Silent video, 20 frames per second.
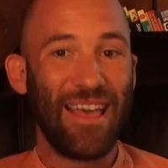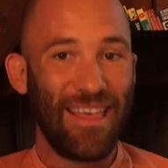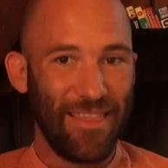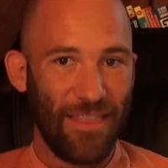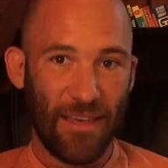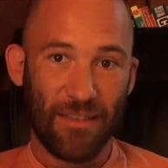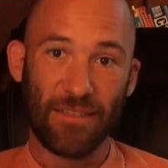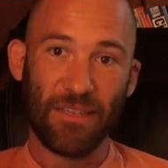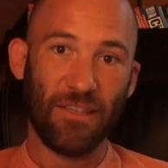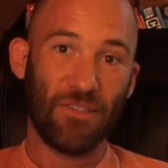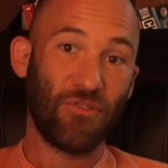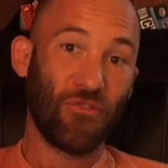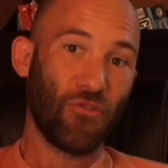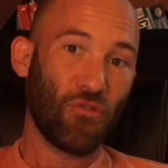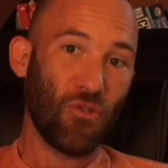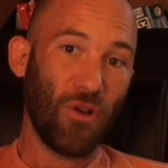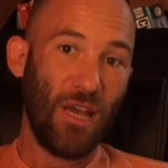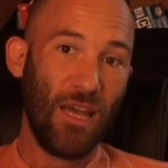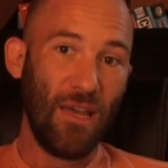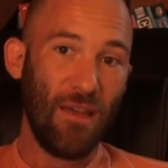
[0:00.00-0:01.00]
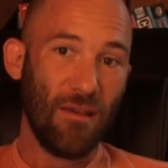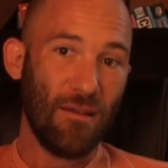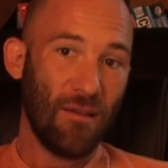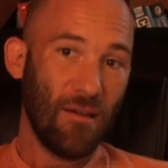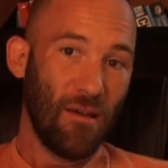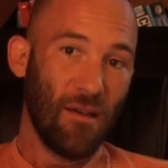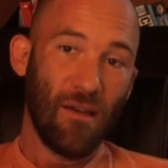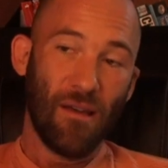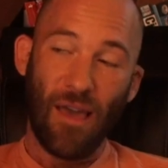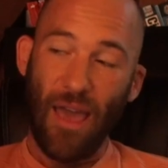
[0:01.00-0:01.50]
This is free
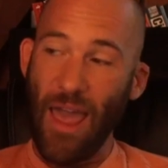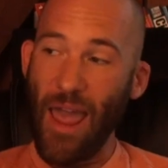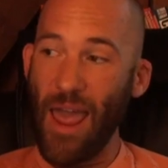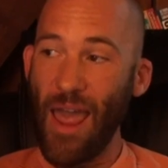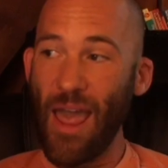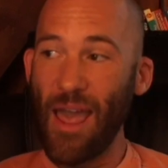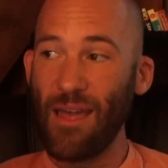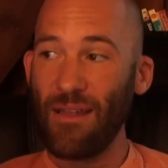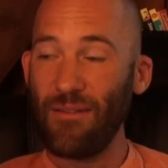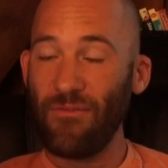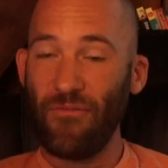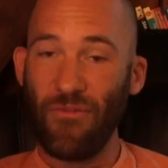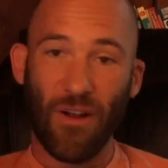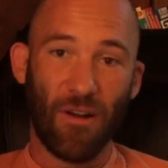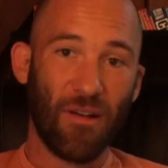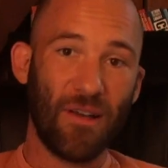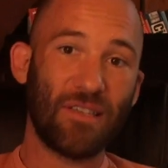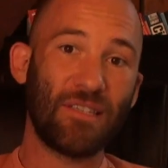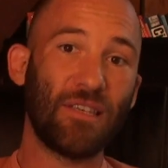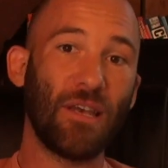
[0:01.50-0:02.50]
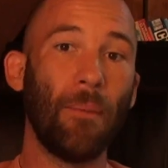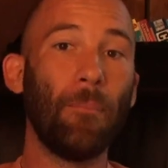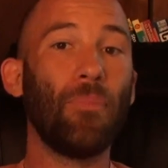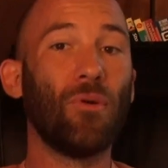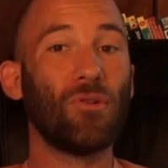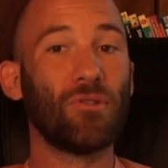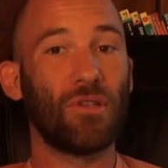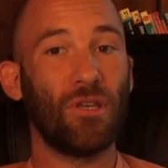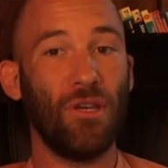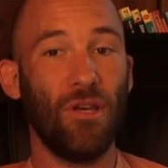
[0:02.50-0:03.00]
and very
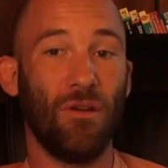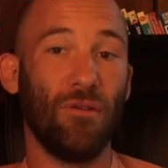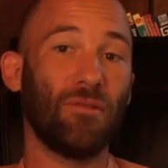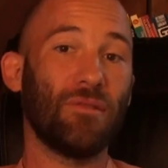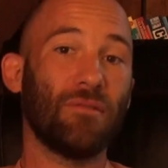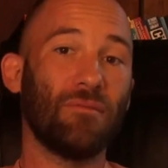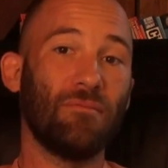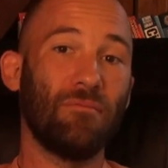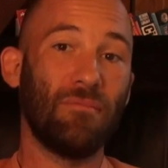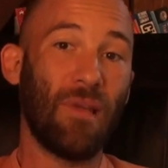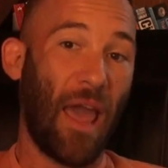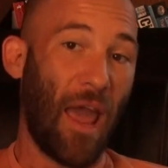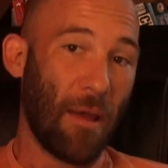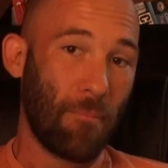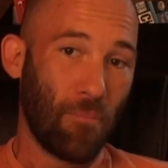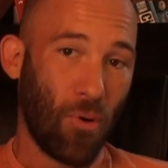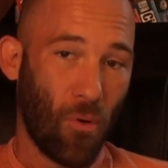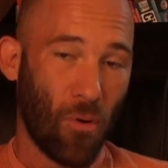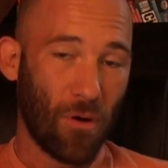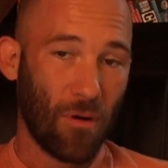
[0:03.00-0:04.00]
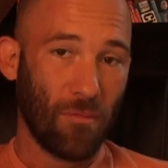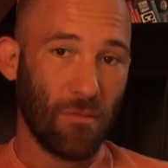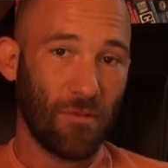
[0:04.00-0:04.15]
simple to use and portable.